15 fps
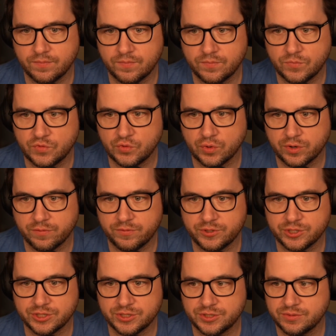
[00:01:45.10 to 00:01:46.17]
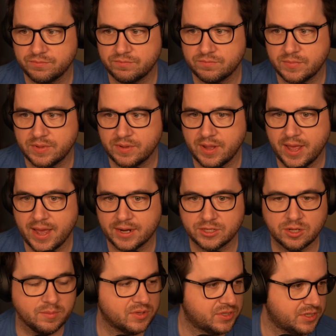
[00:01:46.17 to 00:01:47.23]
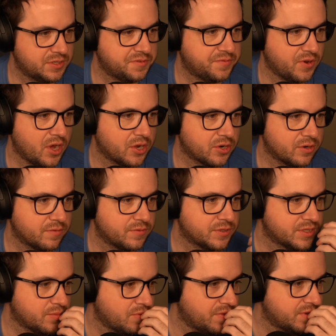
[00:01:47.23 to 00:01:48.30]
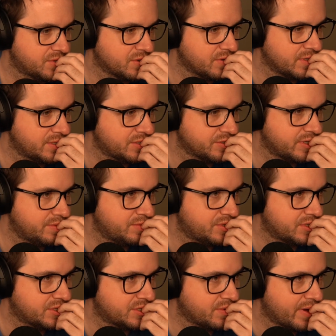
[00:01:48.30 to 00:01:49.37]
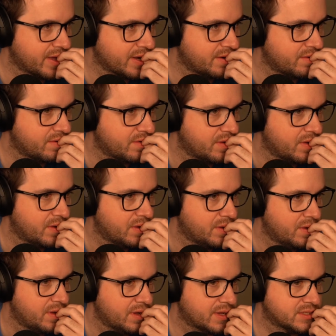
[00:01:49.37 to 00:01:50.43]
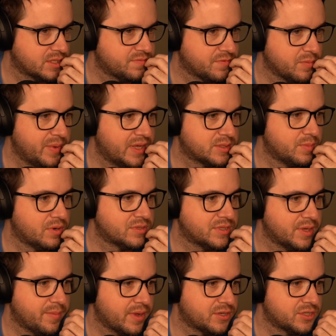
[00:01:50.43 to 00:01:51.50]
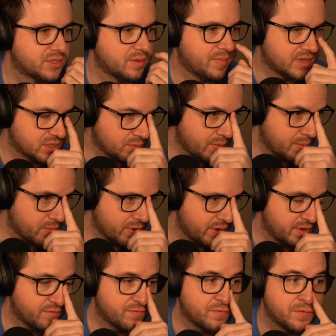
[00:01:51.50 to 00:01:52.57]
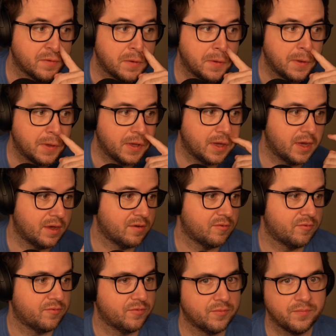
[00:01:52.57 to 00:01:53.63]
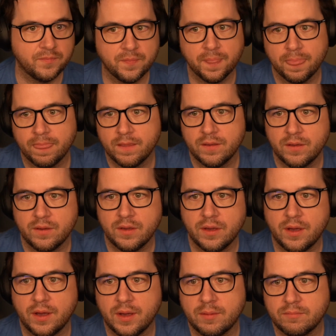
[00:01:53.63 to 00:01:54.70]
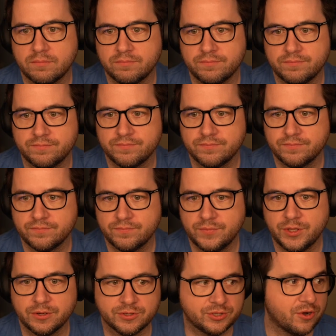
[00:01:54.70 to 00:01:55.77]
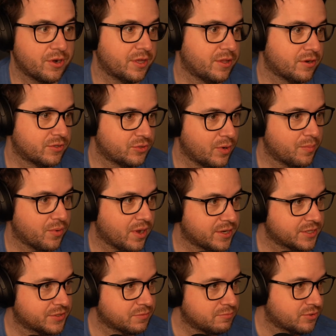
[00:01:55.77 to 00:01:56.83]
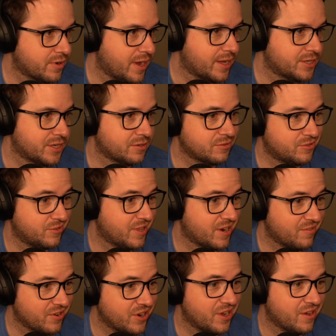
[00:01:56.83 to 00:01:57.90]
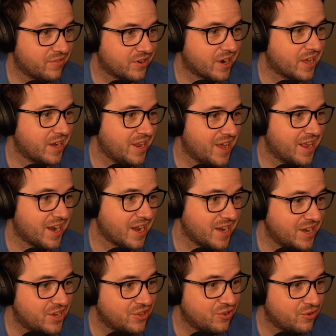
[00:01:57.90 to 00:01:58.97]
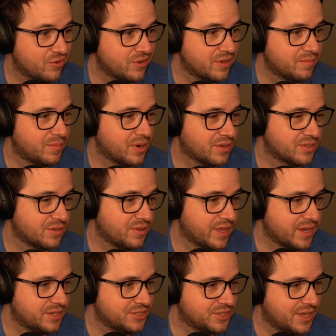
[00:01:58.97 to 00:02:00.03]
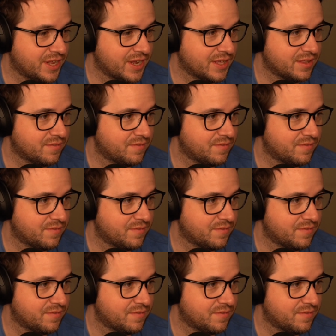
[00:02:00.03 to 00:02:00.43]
sort of just act almost as fodder for some of these early streams, just so I can, because for me it's mostly about just the muscle memory of um, starting little toy projects from scratch. I don't do that very often, and I need to, but also like just getting